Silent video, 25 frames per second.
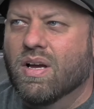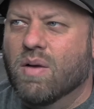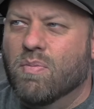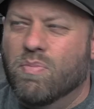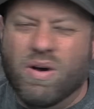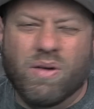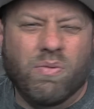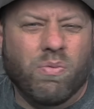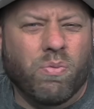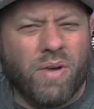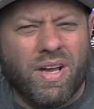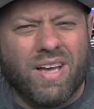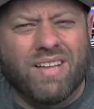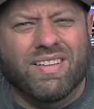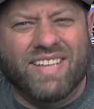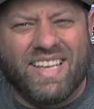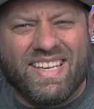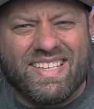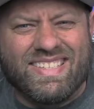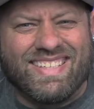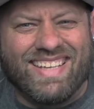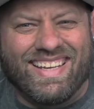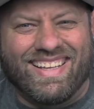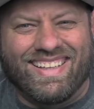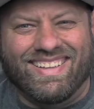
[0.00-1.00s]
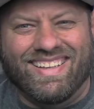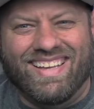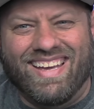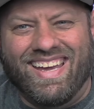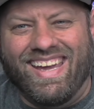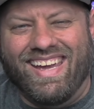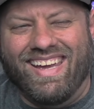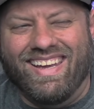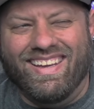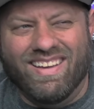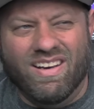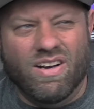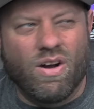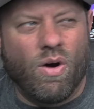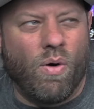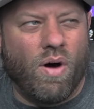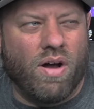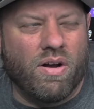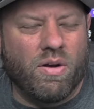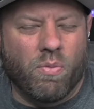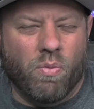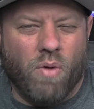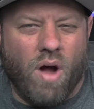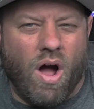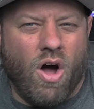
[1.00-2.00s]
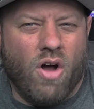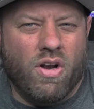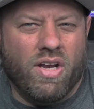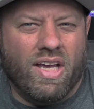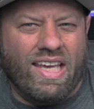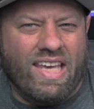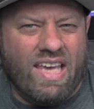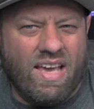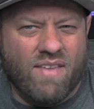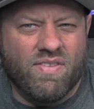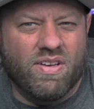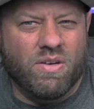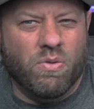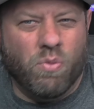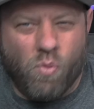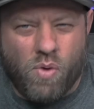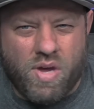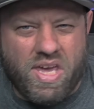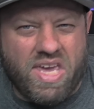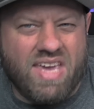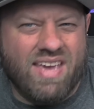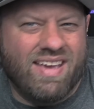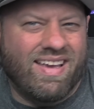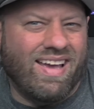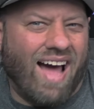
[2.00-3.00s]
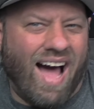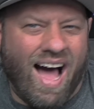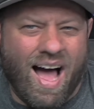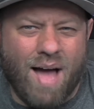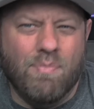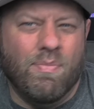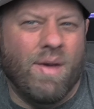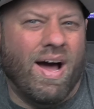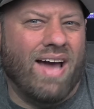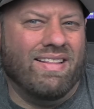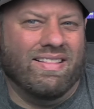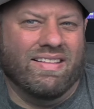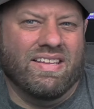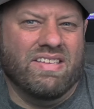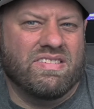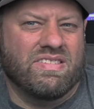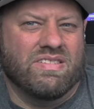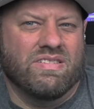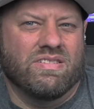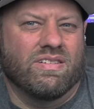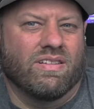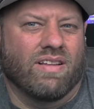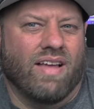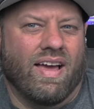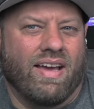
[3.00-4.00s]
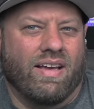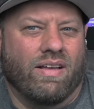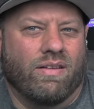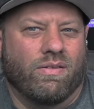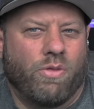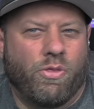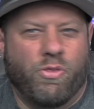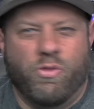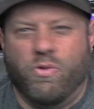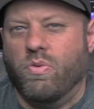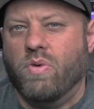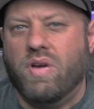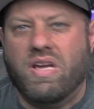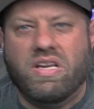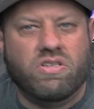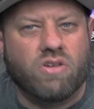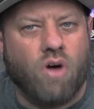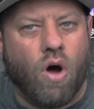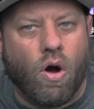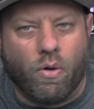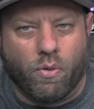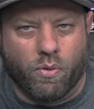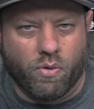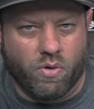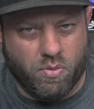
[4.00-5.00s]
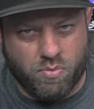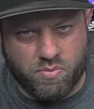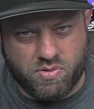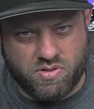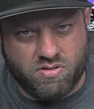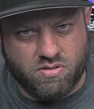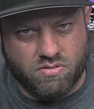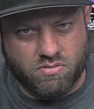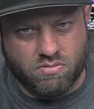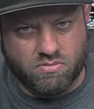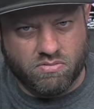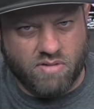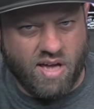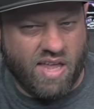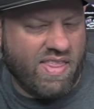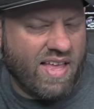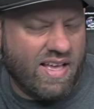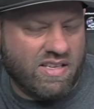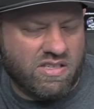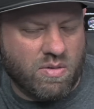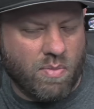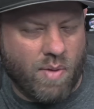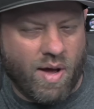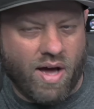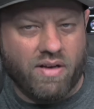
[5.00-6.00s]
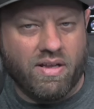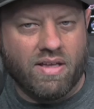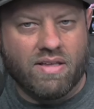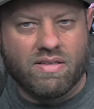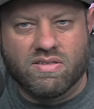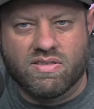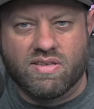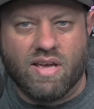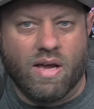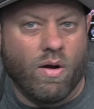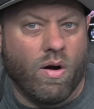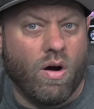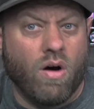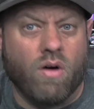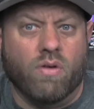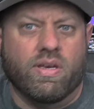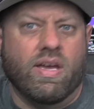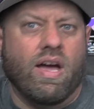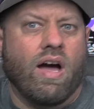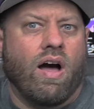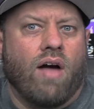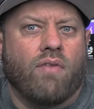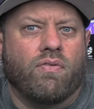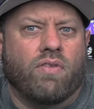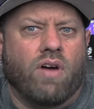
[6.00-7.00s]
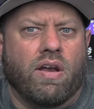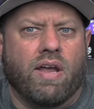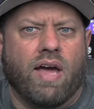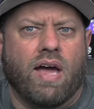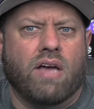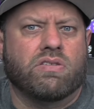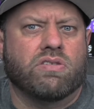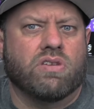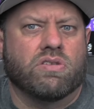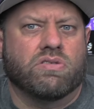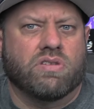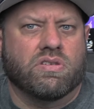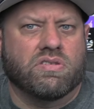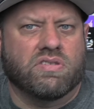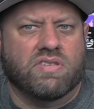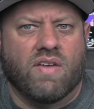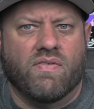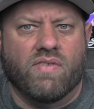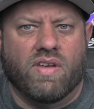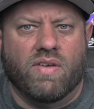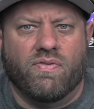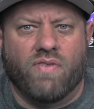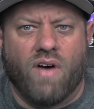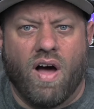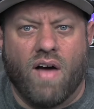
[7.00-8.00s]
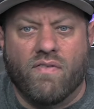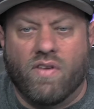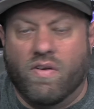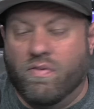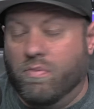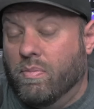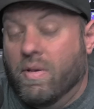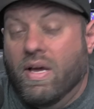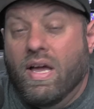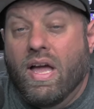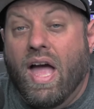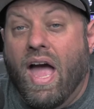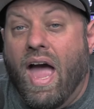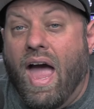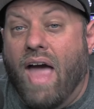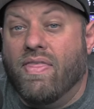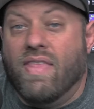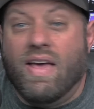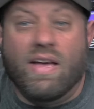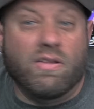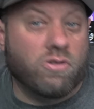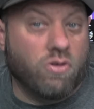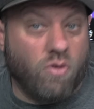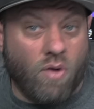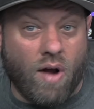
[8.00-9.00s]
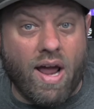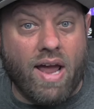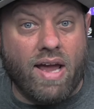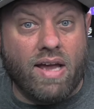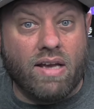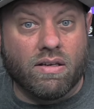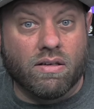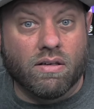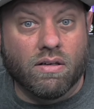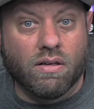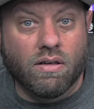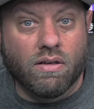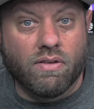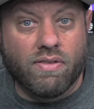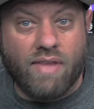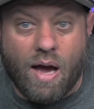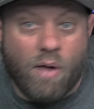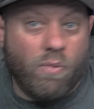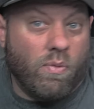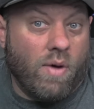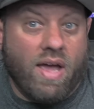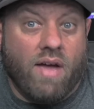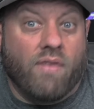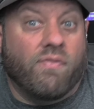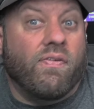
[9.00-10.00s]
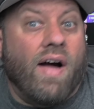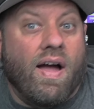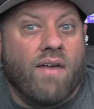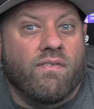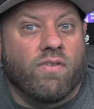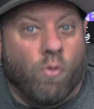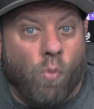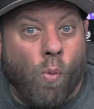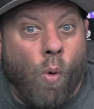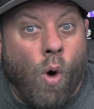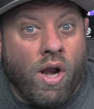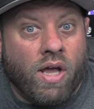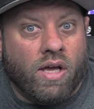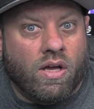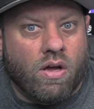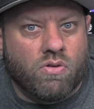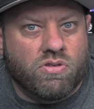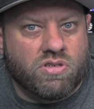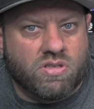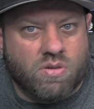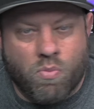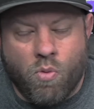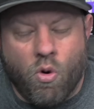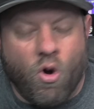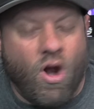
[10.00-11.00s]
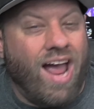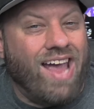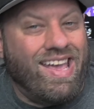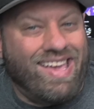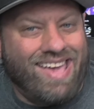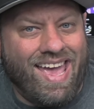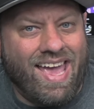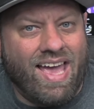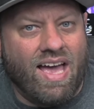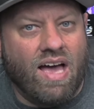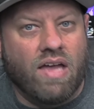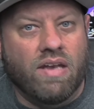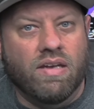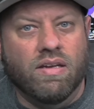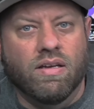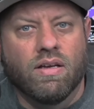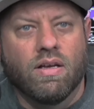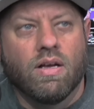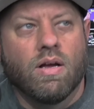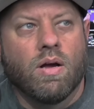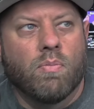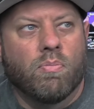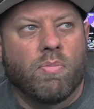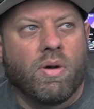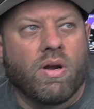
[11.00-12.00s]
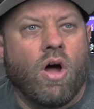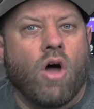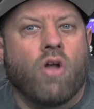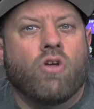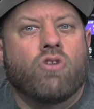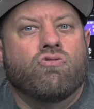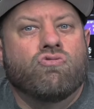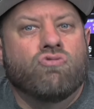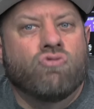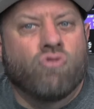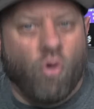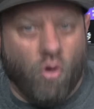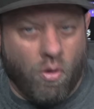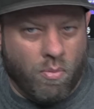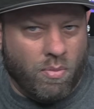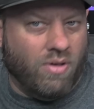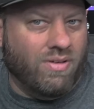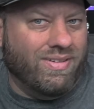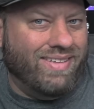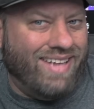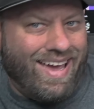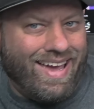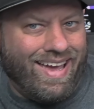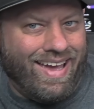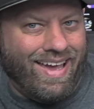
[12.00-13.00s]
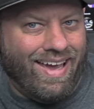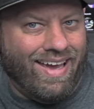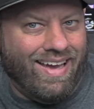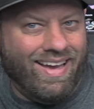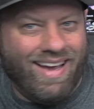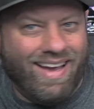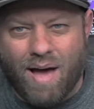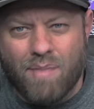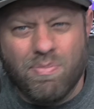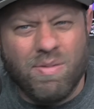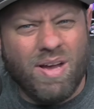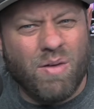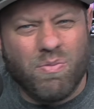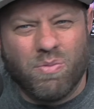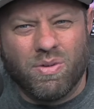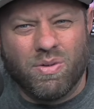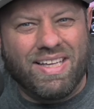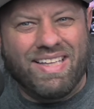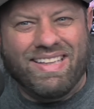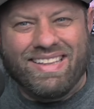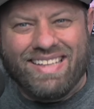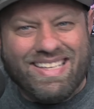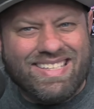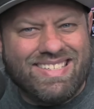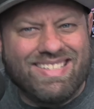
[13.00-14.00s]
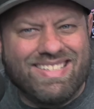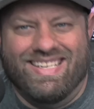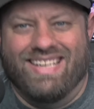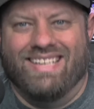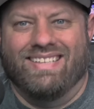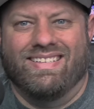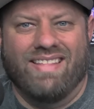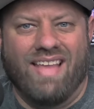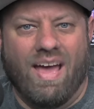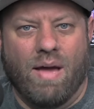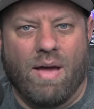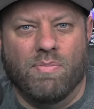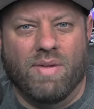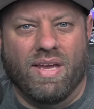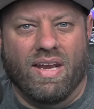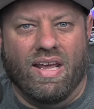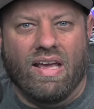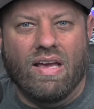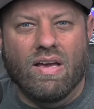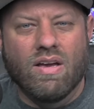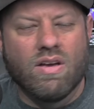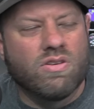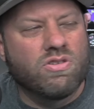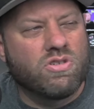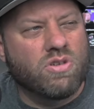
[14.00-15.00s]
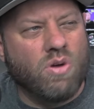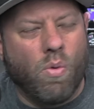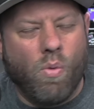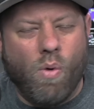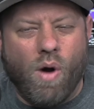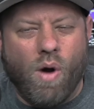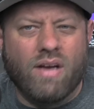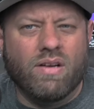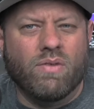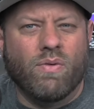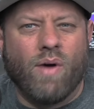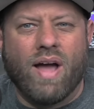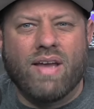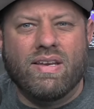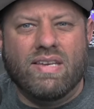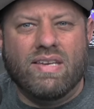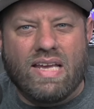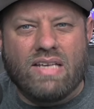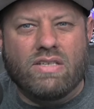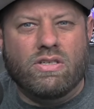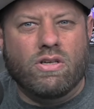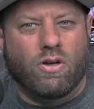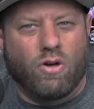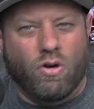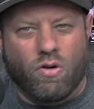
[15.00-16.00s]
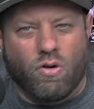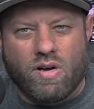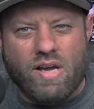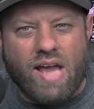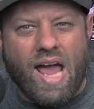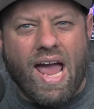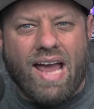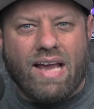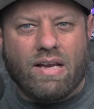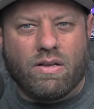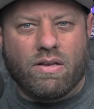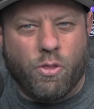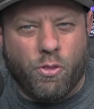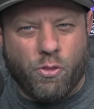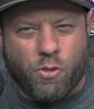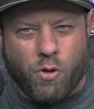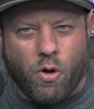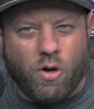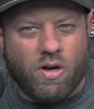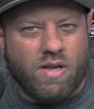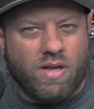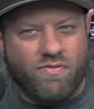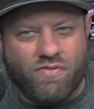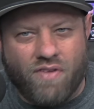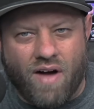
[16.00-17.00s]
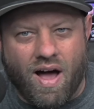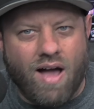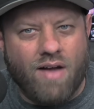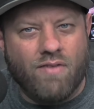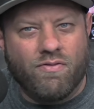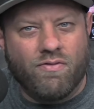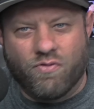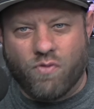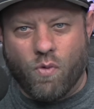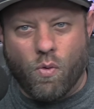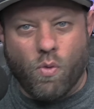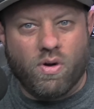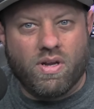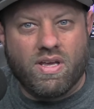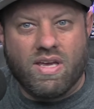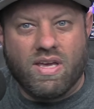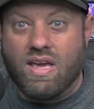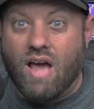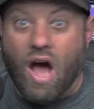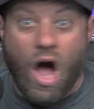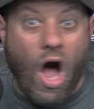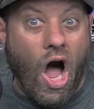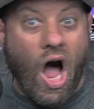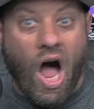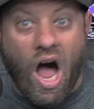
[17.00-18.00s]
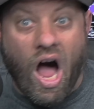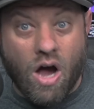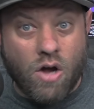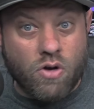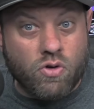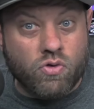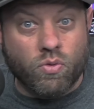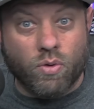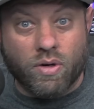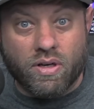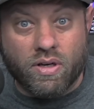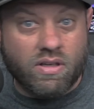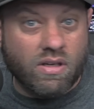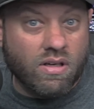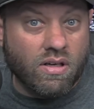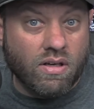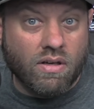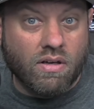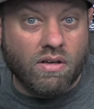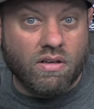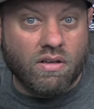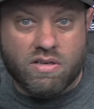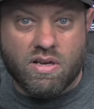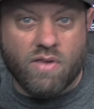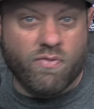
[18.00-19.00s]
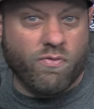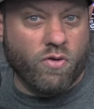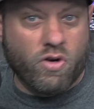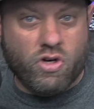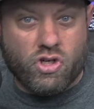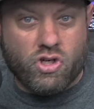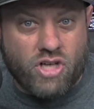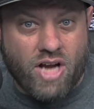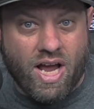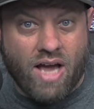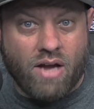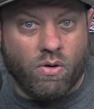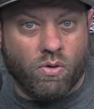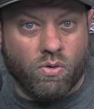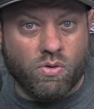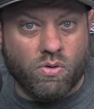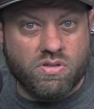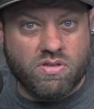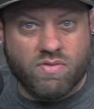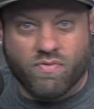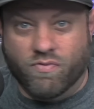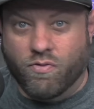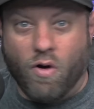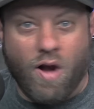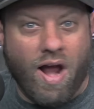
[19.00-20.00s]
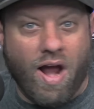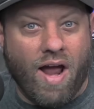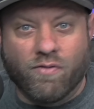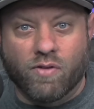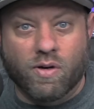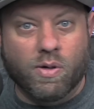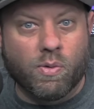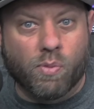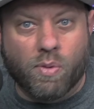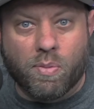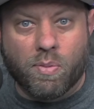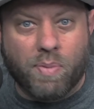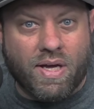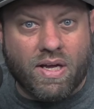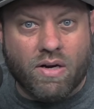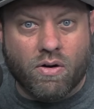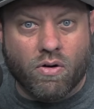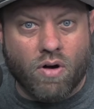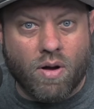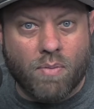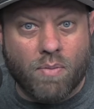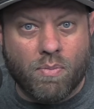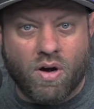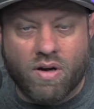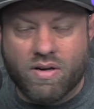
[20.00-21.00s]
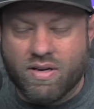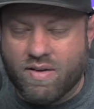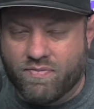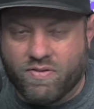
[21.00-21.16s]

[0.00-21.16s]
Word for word: But realistically, you know, on a on a given week, I might listen to like three talk groups and that's about it. And say, oh, yeah, I've got access to 75 of them. And that's great. That way, if I ever want to go somewhere, I can. But on a normal day, I'm not really listening to that many. So, why do I need to create 35, 40, 100 different channels for every repeater I'm on?